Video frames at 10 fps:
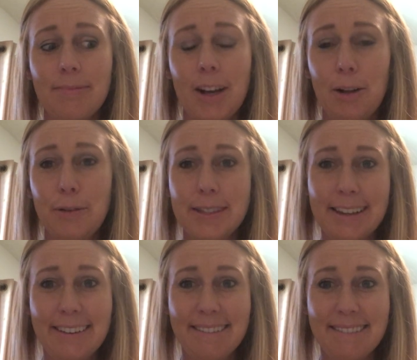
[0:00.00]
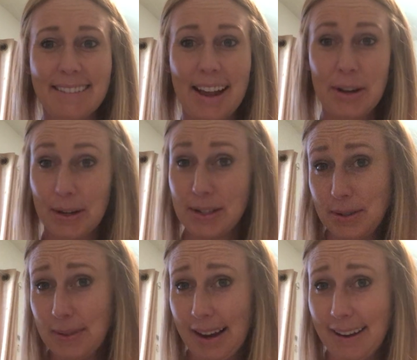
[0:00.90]
all of a sudden, I couldn't
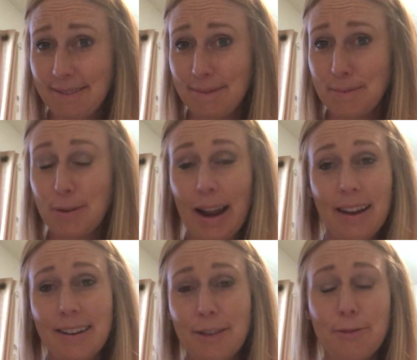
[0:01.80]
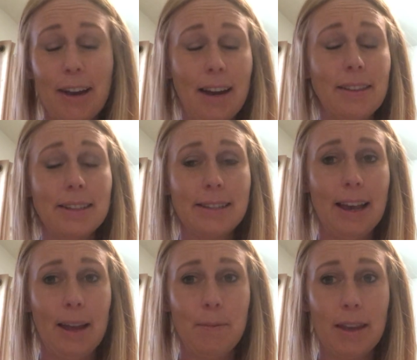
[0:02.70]
do that. Right around the
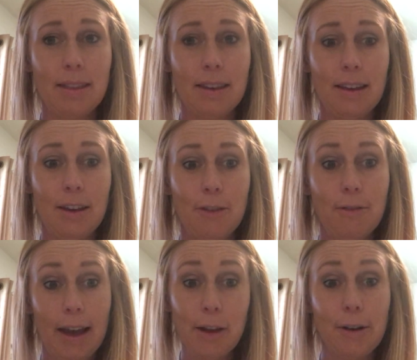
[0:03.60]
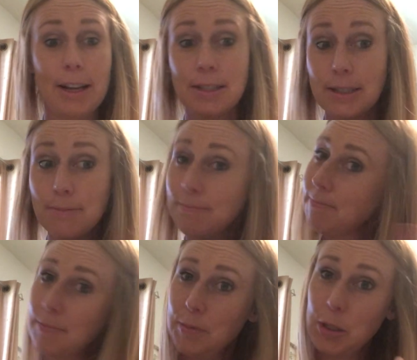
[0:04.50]
time that the virus
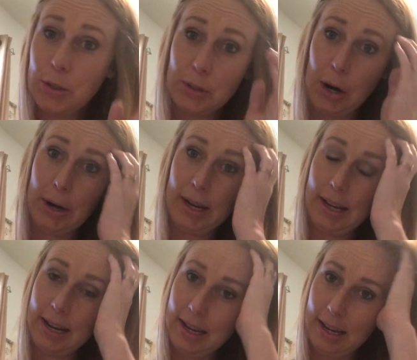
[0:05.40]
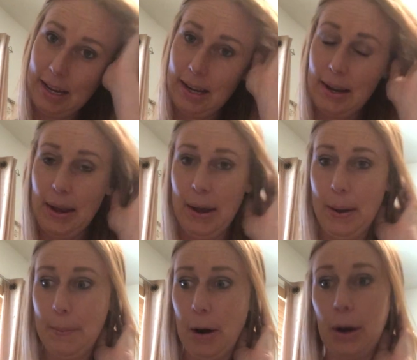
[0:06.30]
started in
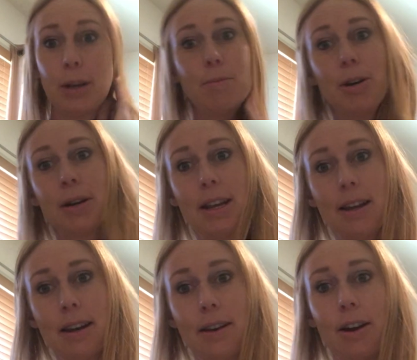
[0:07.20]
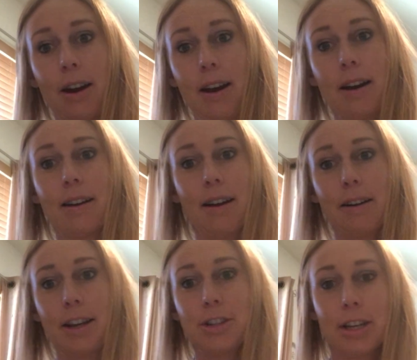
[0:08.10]
our community and in our
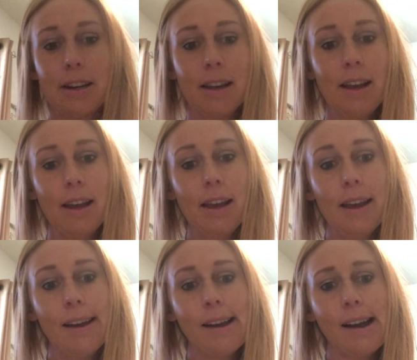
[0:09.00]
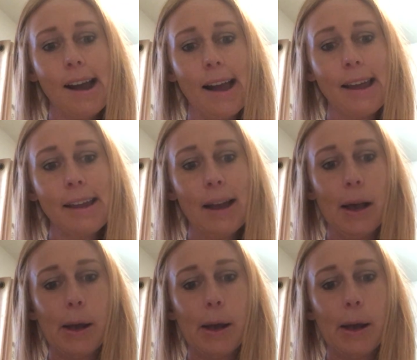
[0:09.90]
nation, I